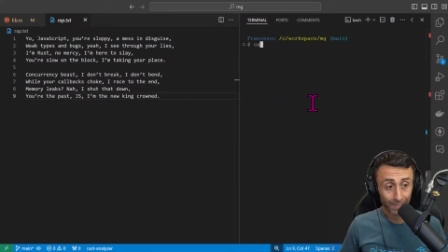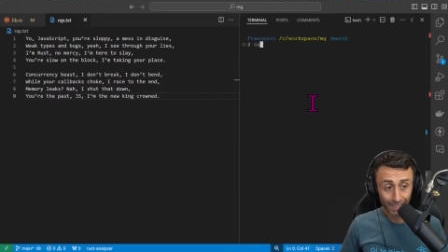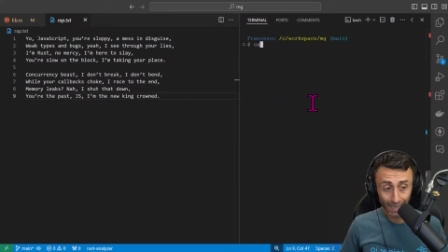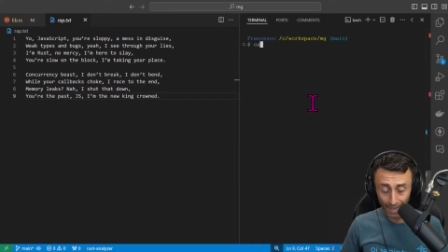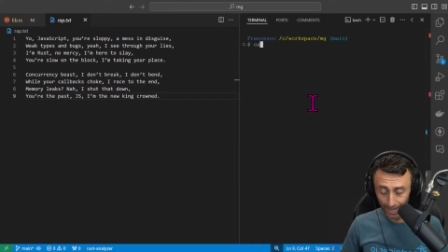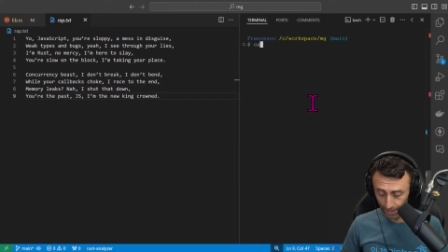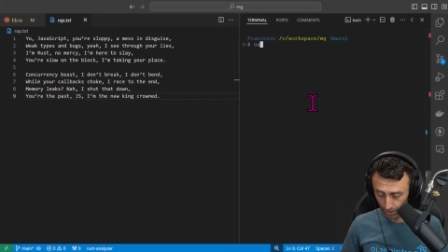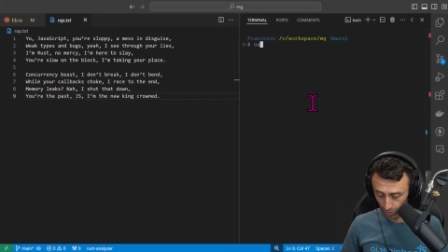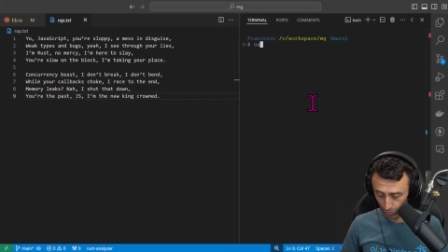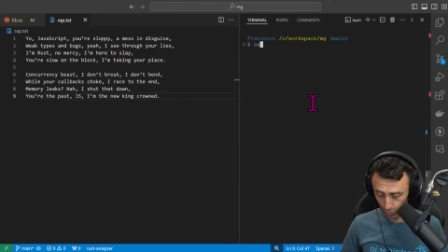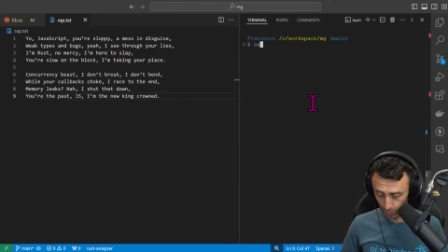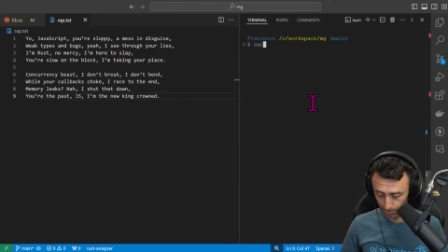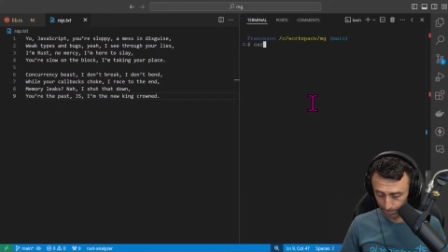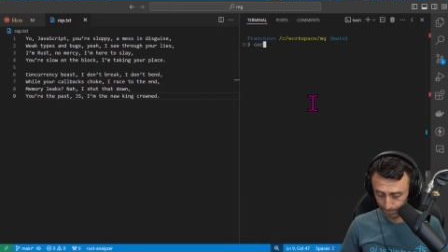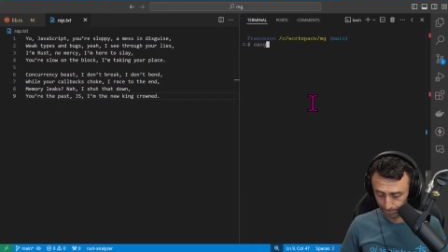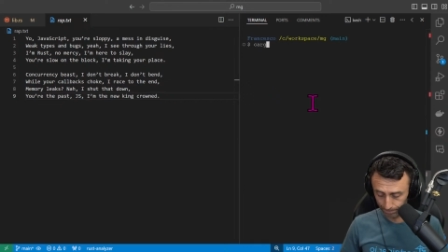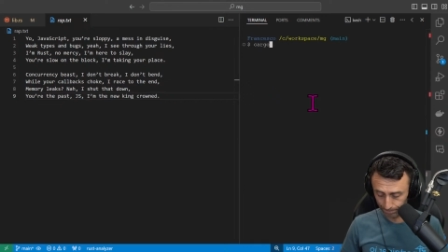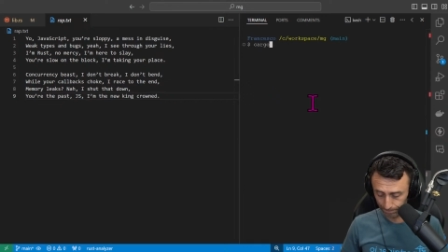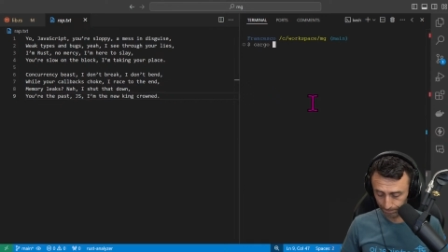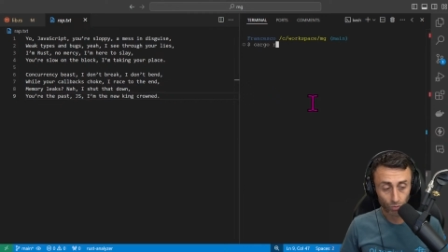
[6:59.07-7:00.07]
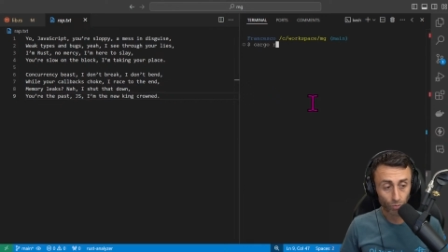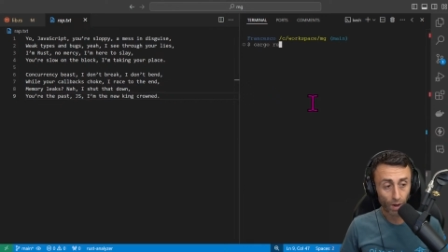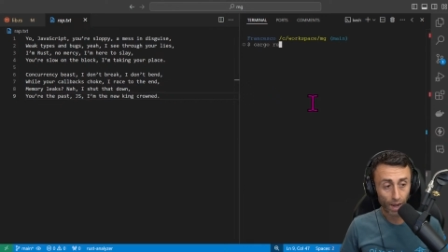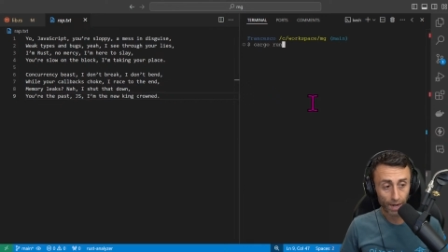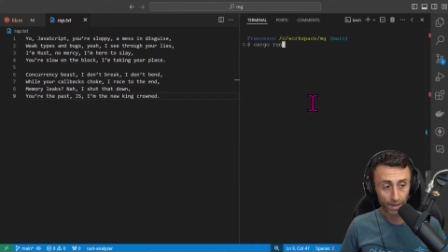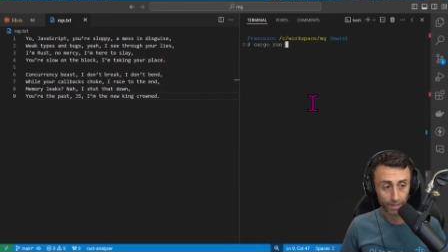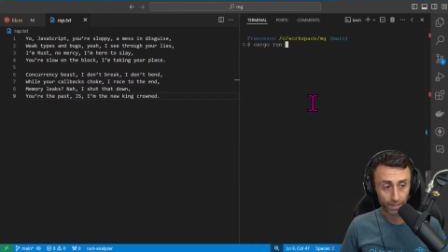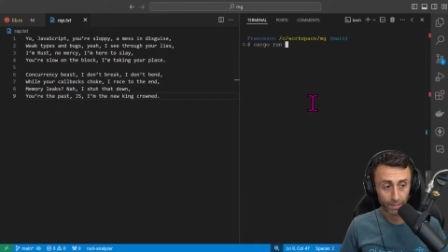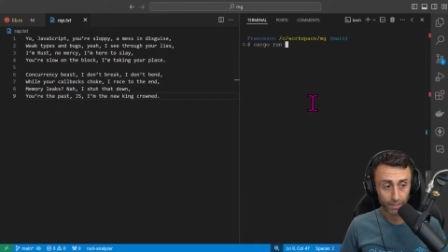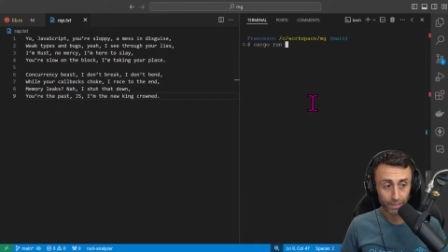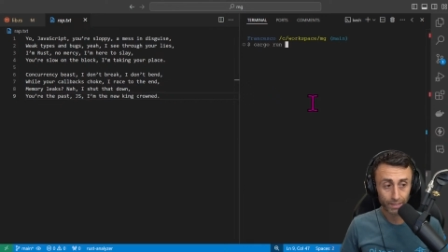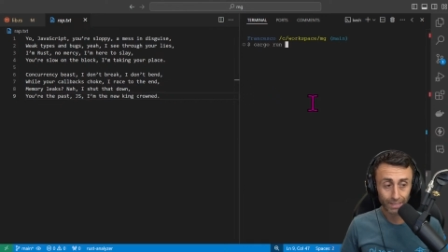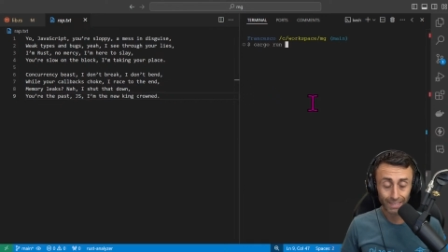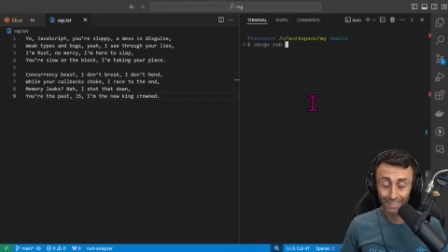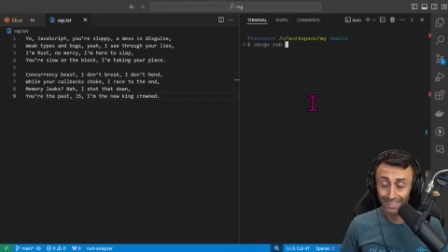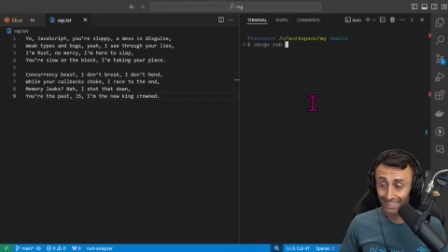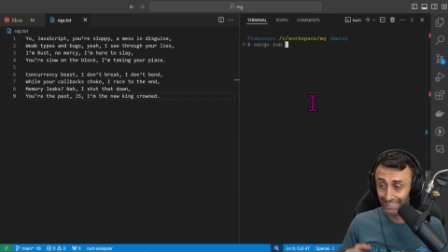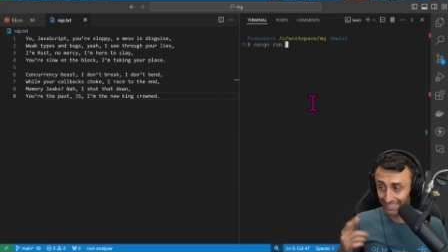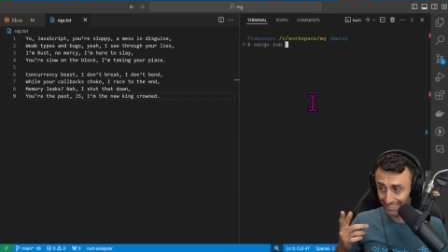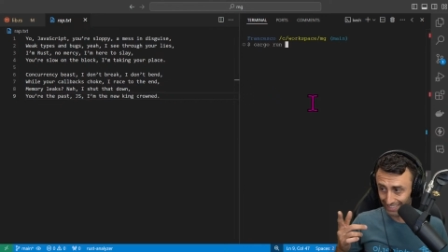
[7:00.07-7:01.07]
Cargo, run,
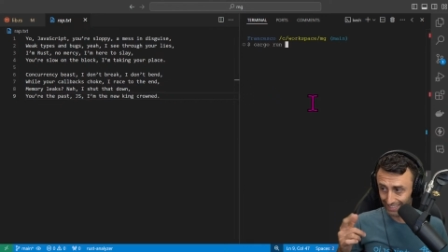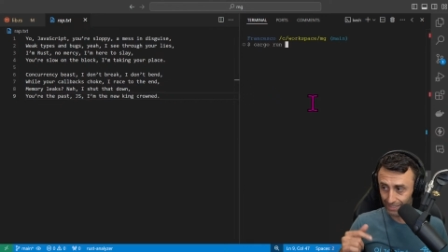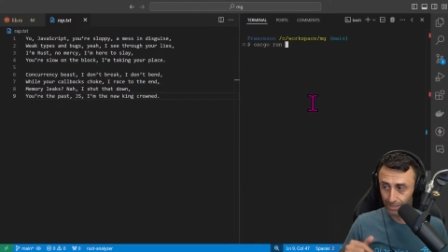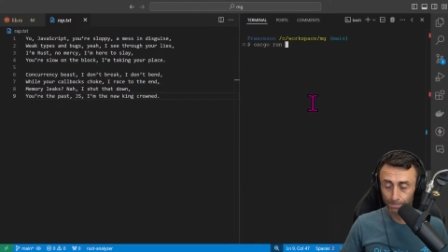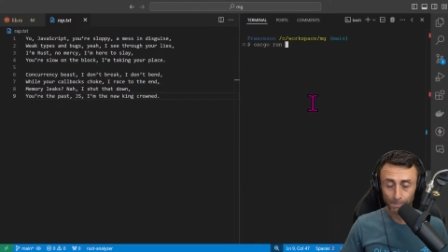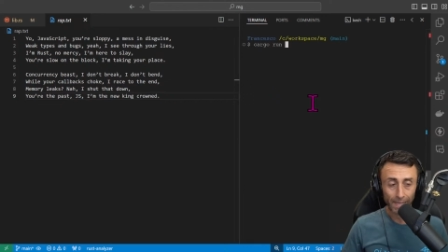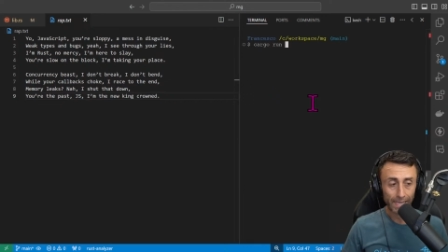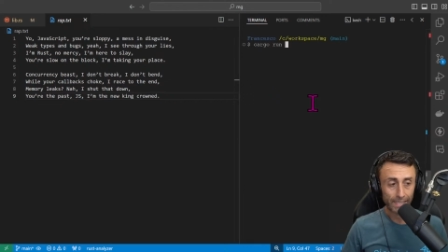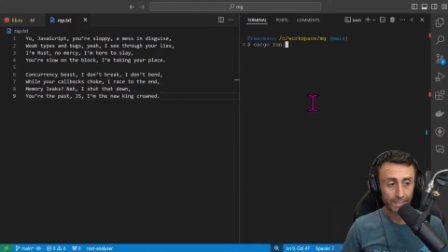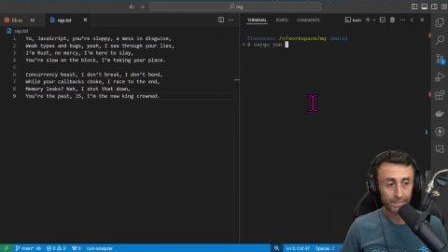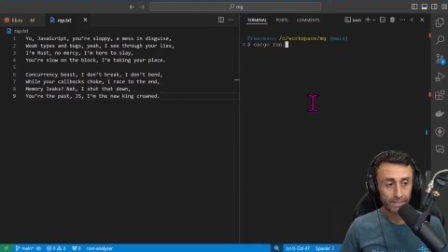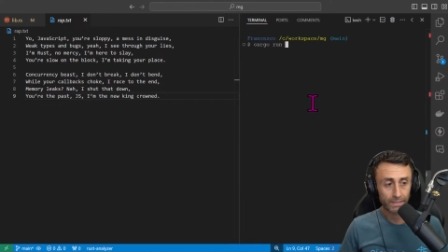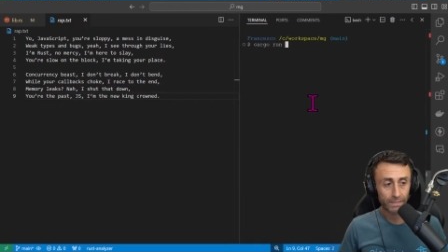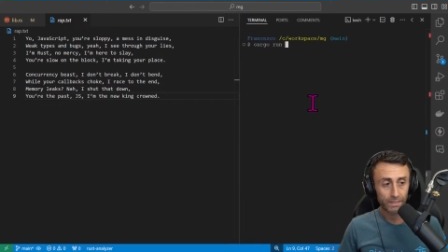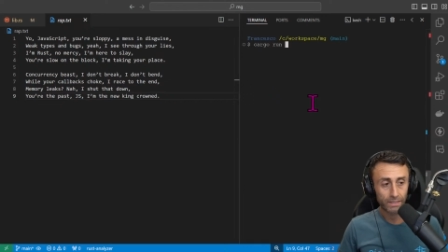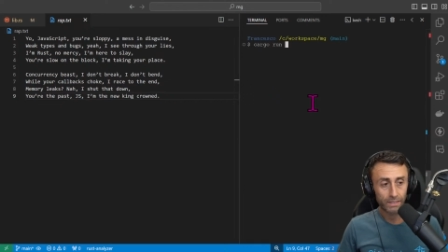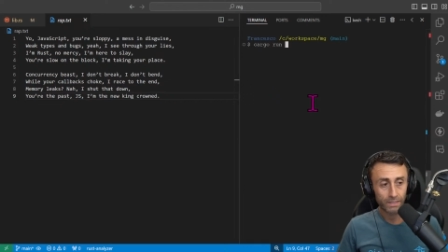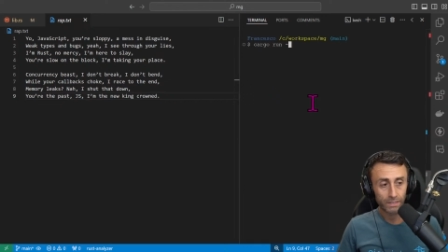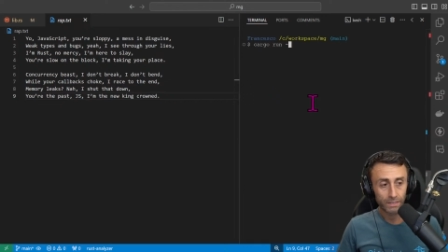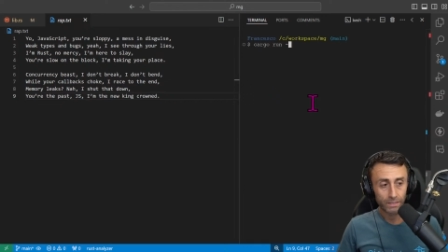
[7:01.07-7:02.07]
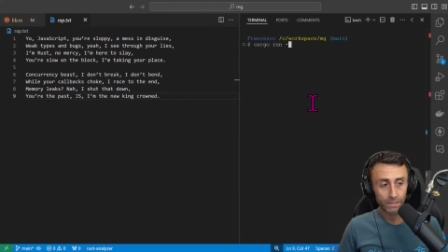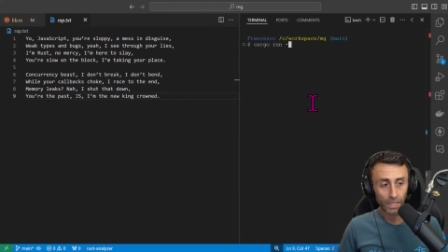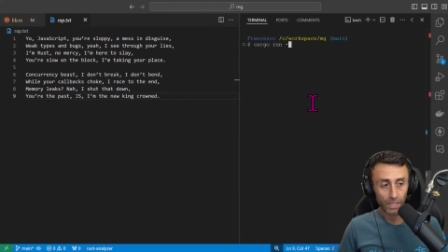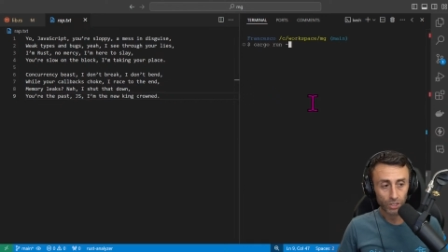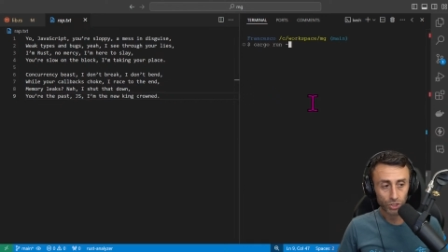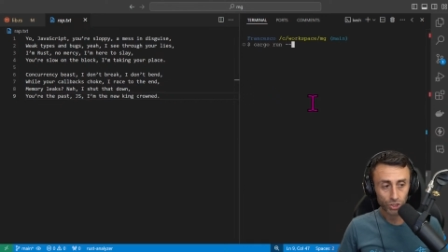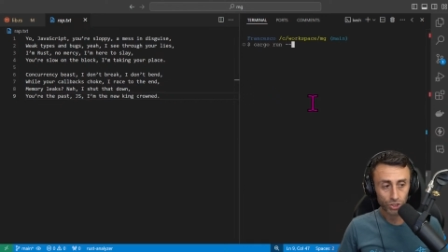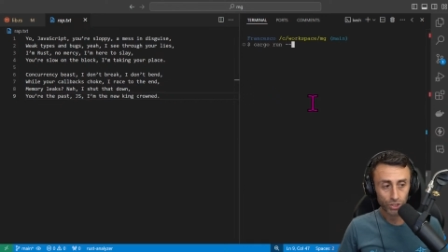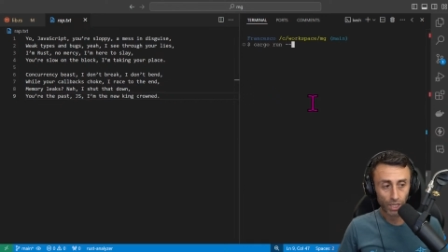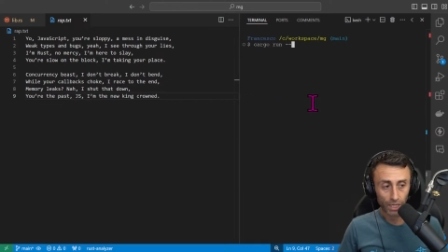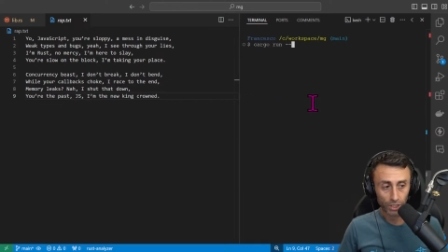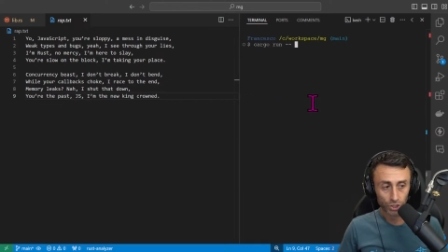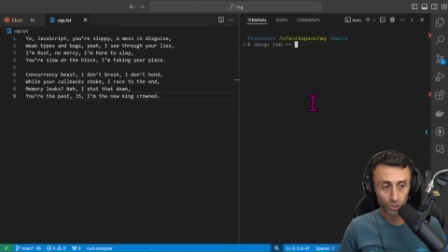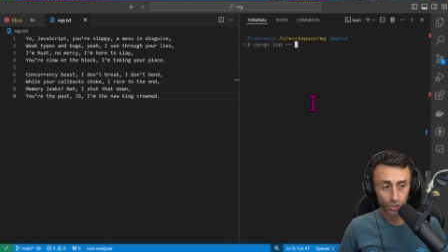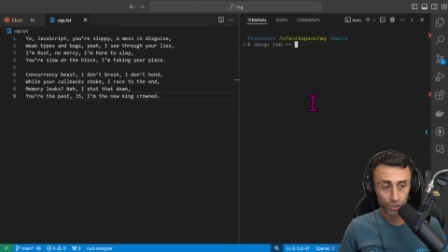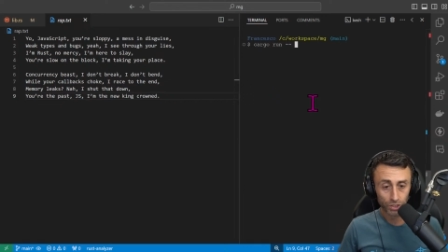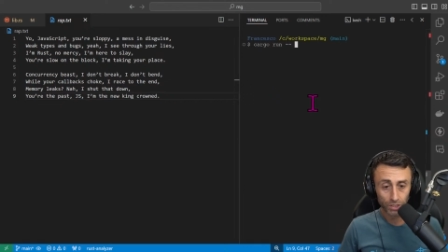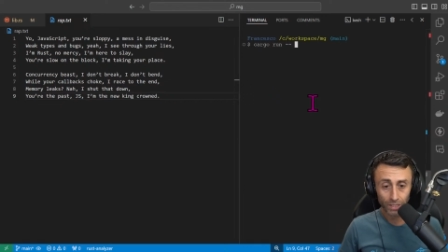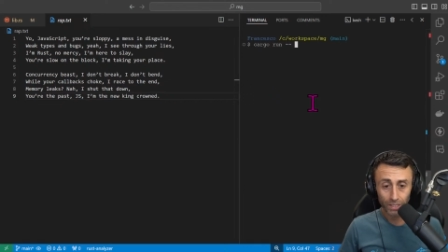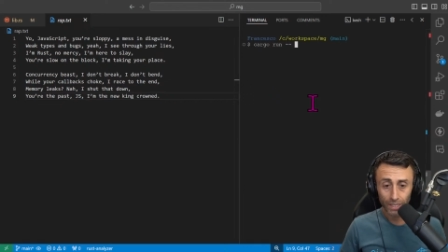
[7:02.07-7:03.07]
space, dash,
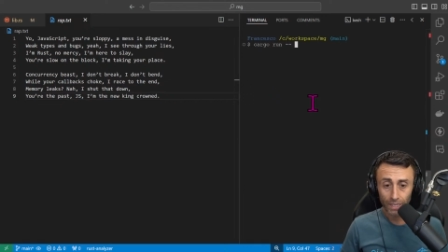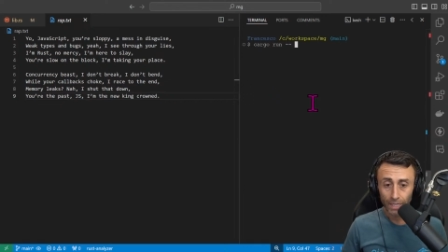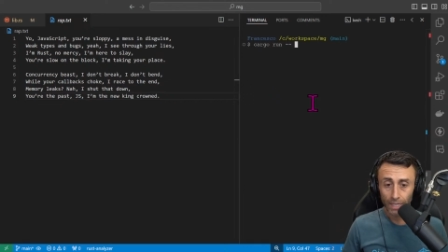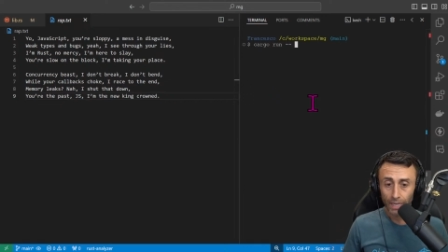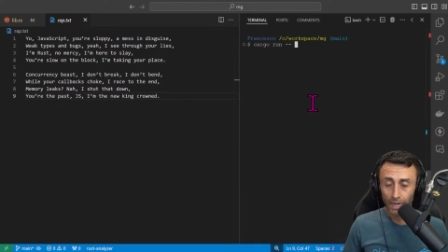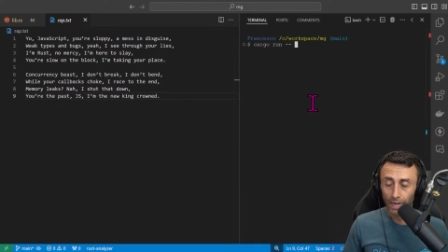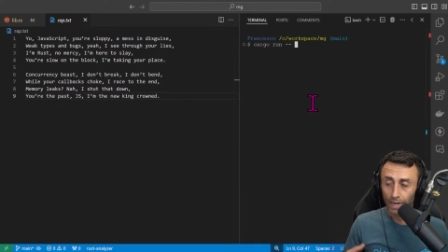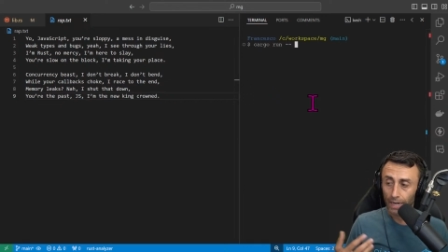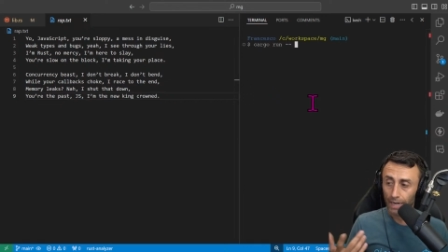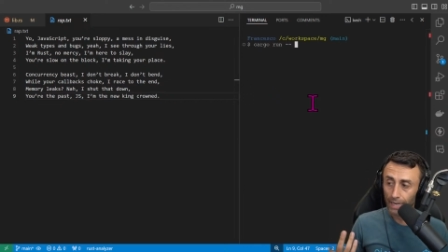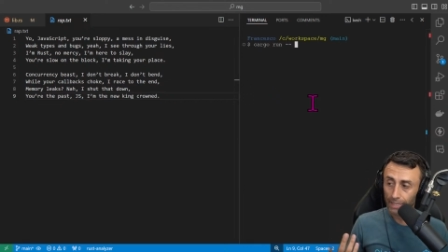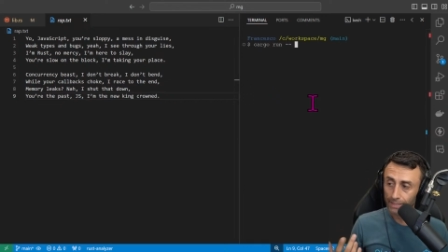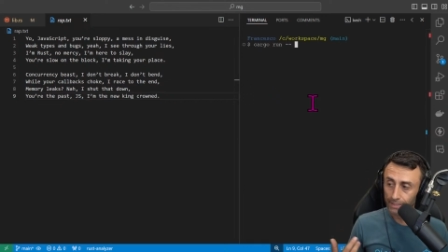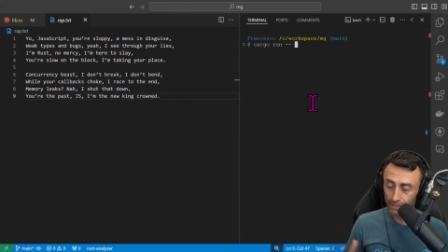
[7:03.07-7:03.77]
dash. Let's